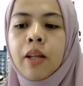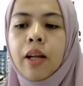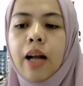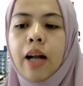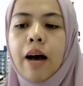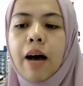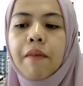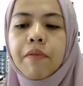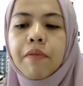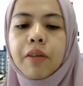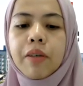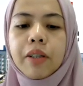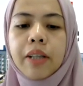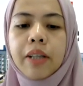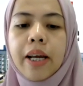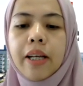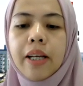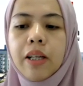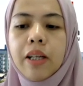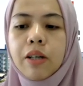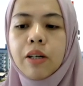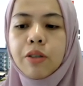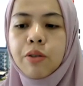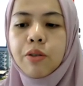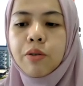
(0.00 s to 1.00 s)
After 10
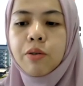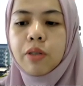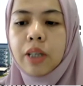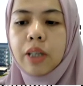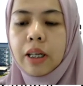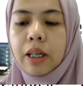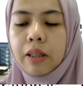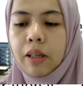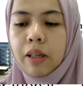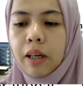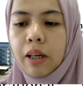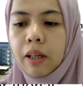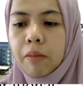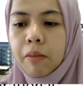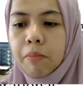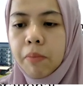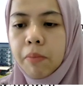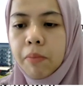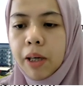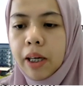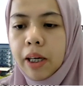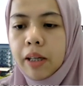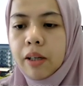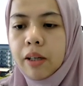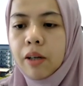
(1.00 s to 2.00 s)
years usage, it
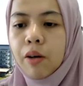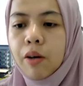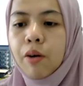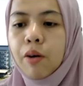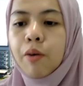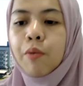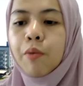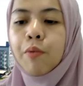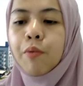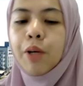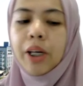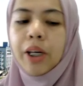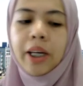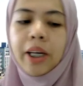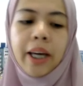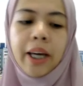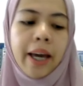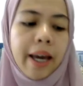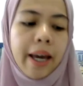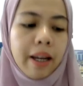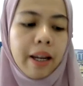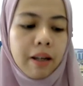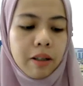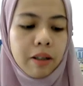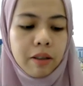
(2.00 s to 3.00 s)
means we
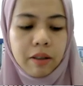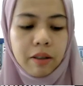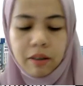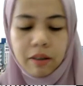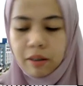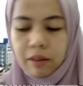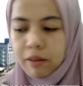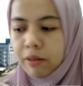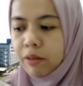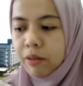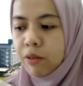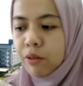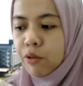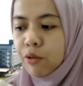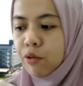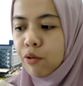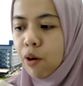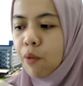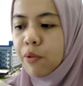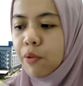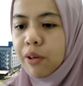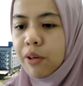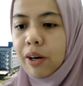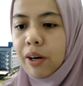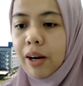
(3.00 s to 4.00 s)
can
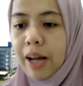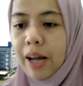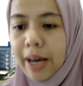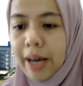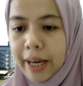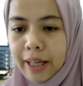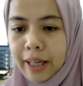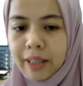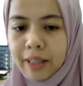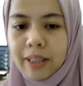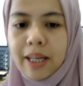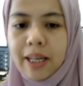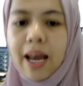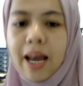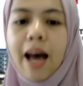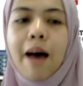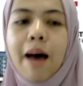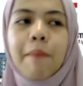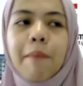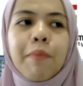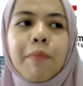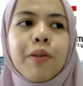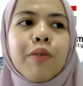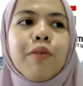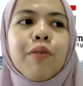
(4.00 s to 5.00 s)
draw the lines, yeah,
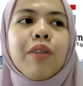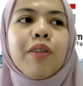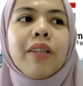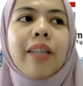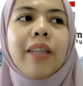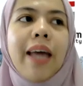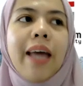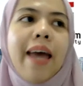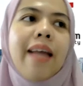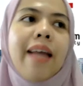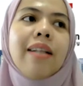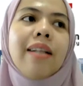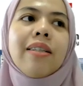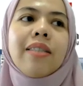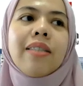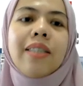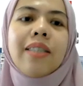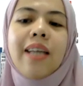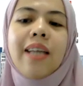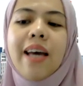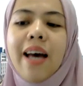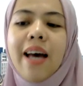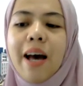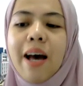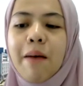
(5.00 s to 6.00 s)
up to 10,
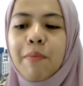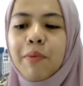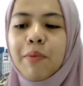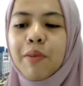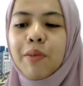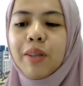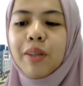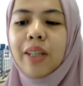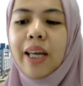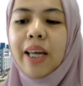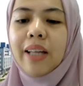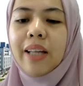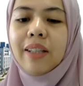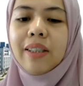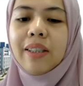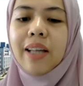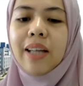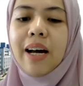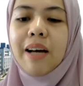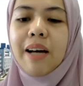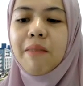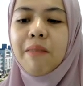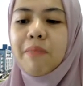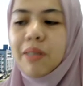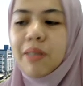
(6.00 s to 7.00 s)
yeah, up to 10
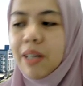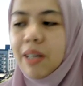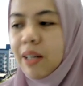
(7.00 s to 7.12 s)
times.